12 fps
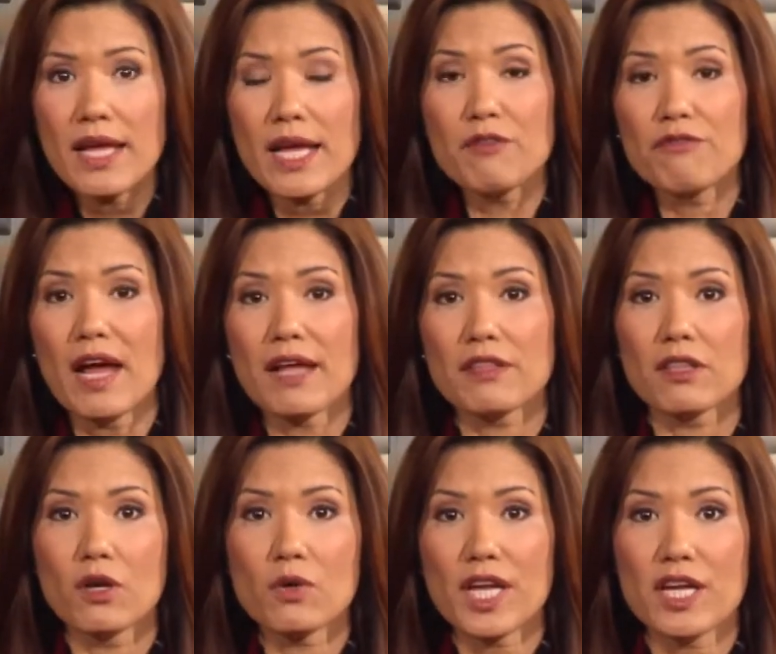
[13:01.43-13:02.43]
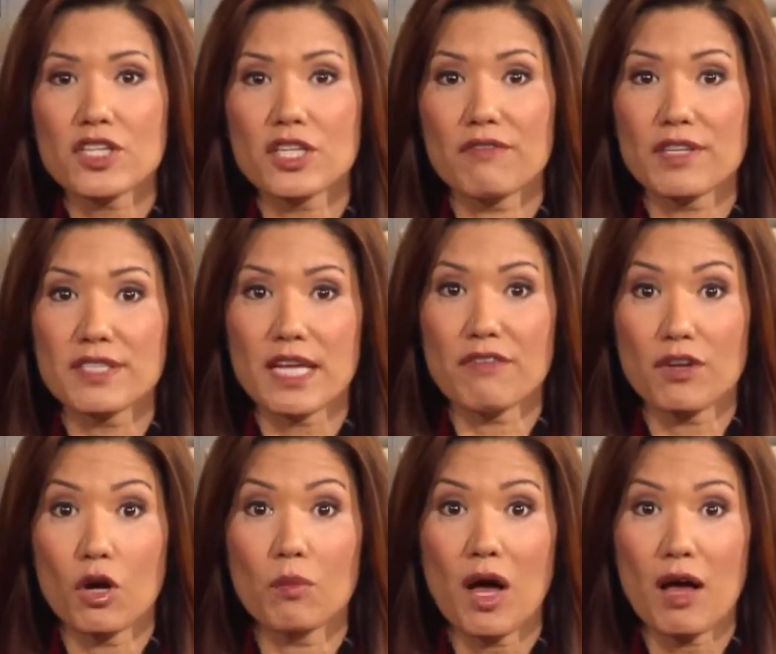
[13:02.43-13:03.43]
In fact, the location of the Safe at
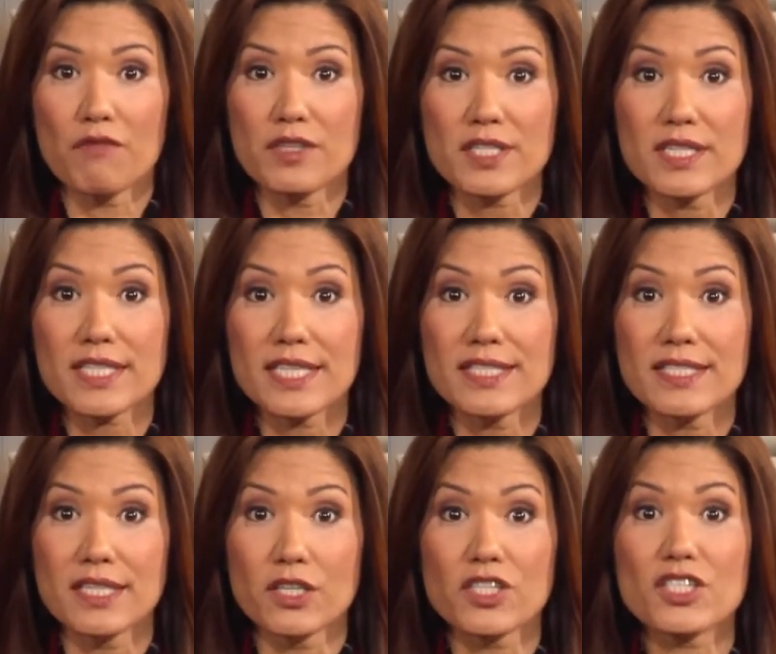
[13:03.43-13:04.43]
Home office is considered